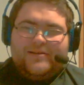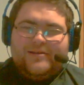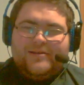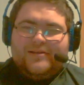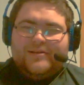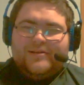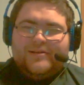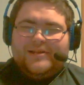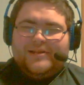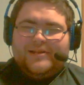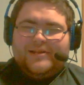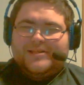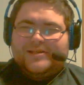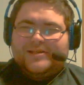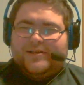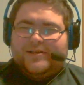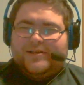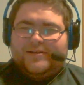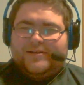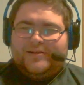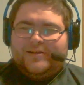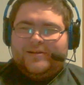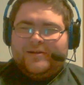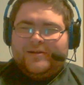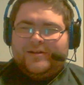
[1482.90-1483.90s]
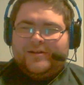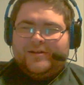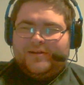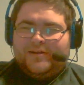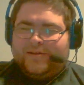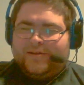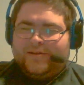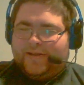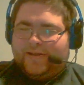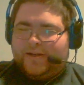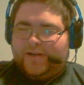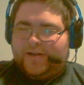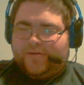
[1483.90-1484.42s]
this could
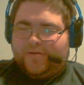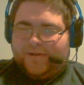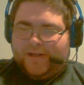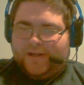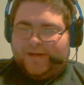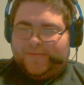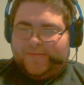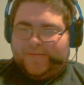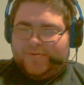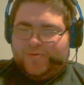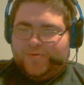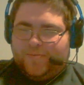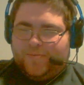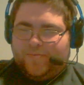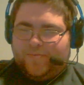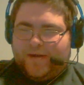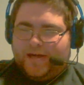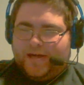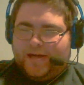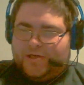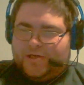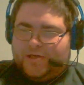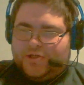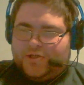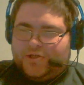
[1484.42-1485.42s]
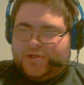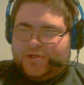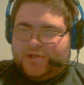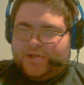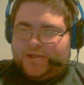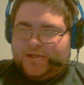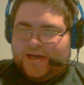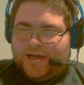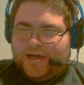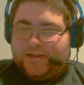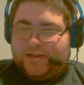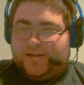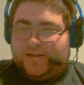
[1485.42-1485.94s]
lead up to a match
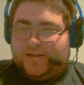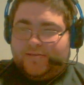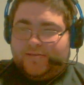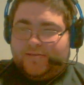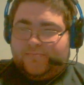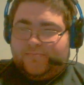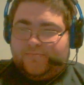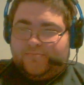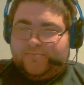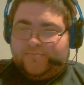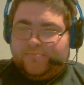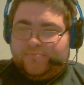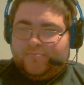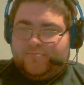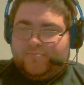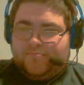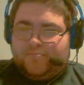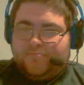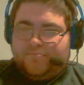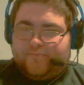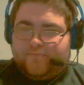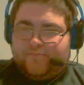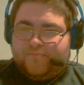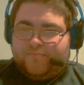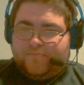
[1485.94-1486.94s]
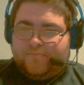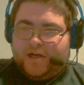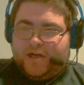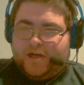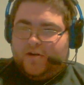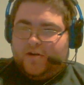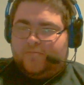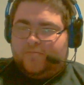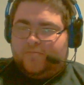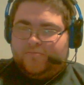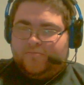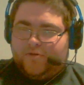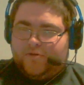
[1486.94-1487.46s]
at
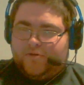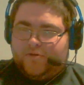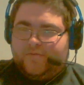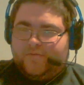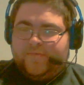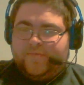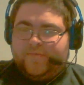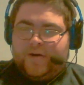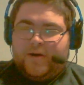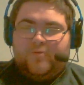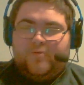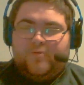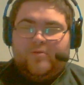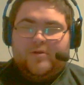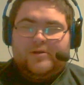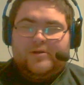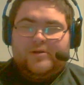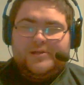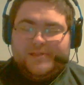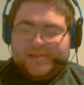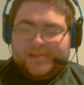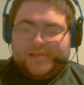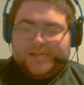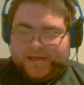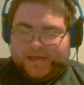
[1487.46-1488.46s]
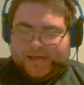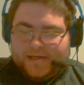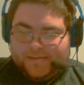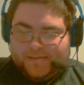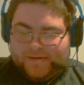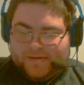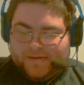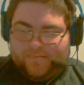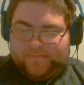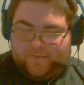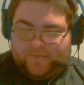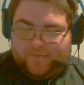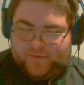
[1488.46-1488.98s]
what very well is the next
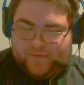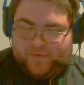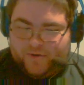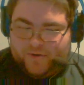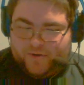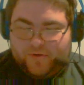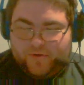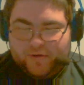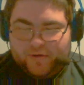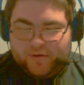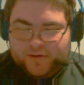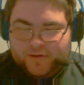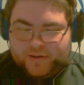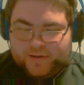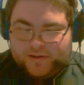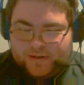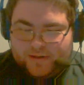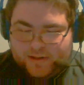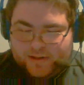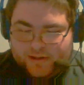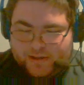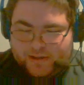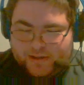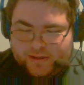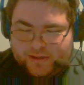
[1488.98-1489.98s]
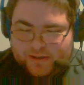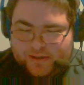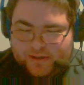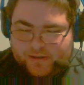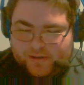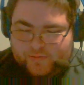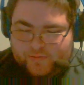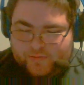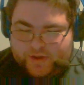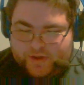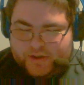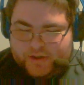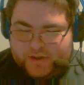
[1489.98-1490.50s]
pay-per-view,
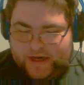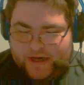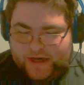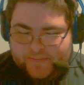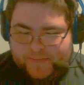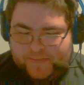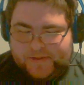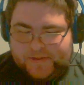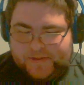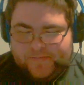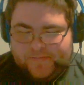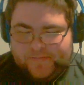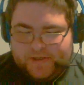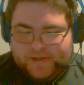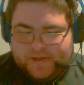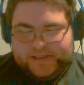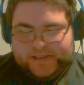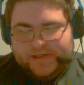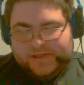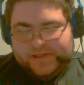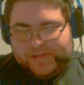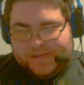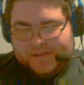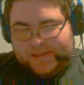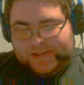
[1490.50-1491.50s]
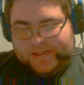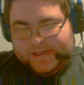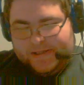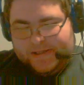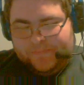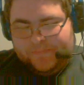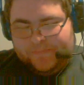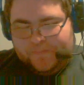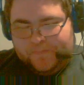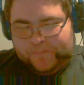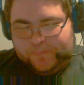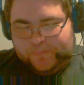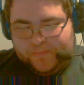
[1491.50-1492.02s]
which happens to be
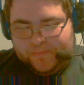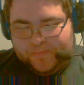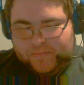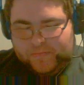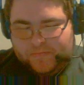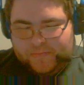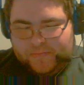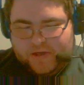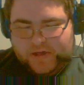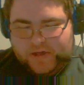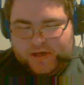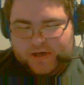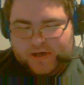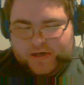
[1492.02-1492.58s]
TLC. But